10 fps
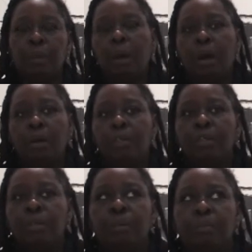are,
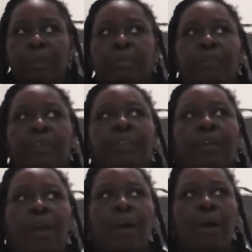who people think
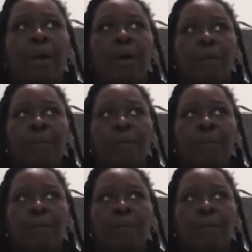they are,